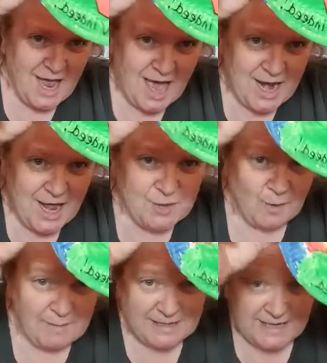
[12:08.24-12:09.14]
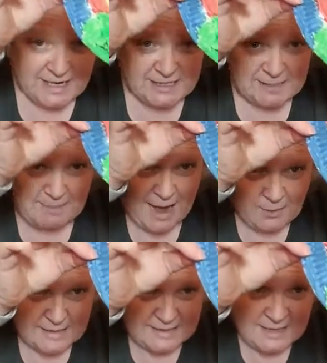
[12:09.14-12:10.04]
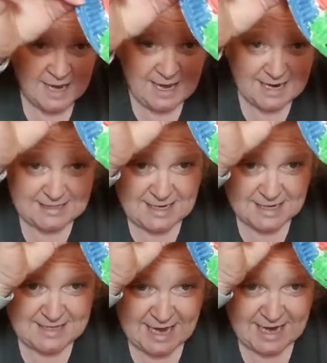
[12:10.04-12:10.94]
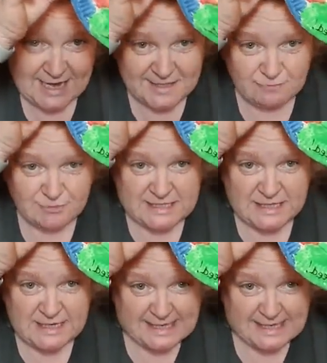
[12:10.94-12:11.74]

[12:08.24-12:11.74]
and you won't be able to see because it's backwards. It says, he is risen